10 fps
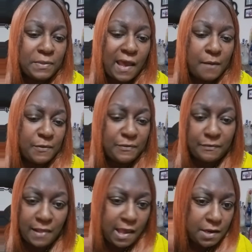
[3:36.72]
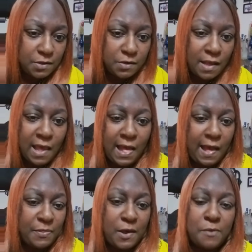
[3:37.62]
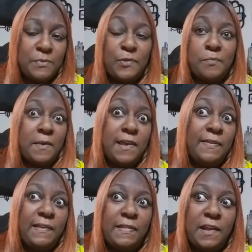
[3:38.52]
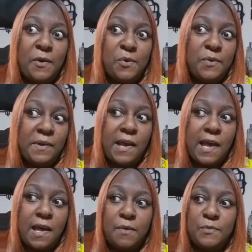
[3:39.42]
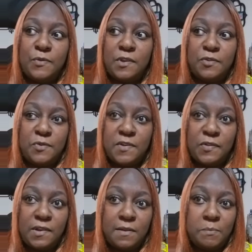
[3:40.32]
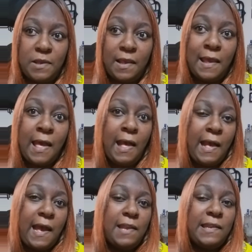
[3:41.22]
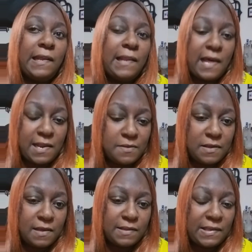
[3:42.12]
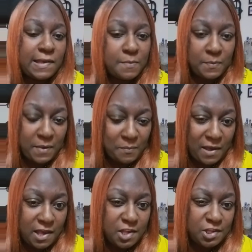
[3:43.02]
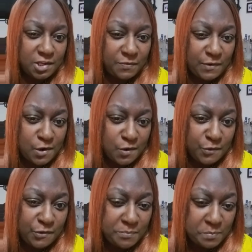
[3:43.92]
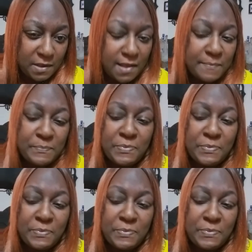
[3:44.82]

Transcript: I was flattered. I thought it was amazing that an older guy was interested in me. I did lie to him about my age at first, but